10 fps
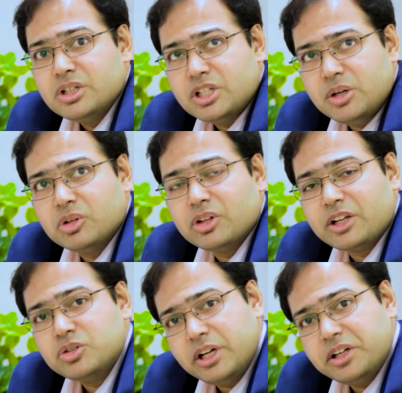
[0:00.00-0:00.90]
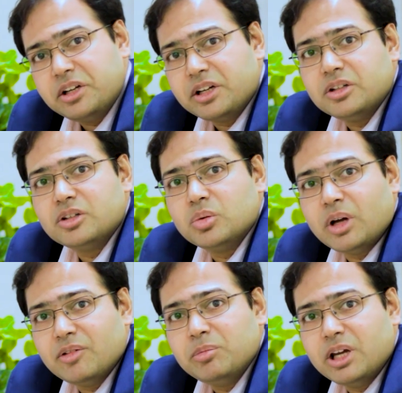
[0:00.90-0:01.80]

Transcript: she was actually detected to have